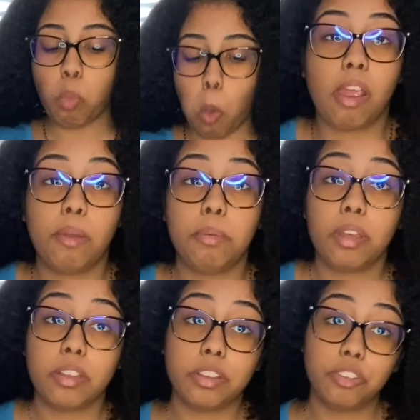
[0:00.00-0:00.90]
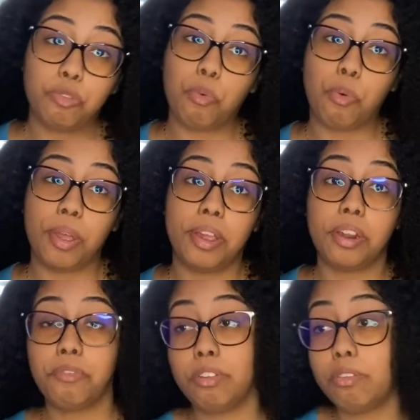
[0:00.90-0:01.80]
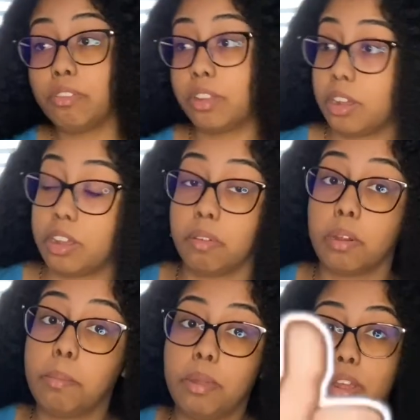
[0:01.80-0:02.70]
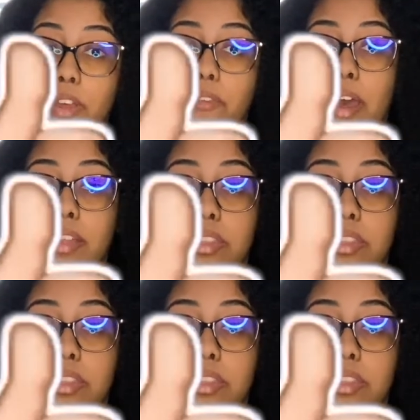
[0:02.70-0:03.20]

I hope you guys enjoyed. If you did, give it a big fat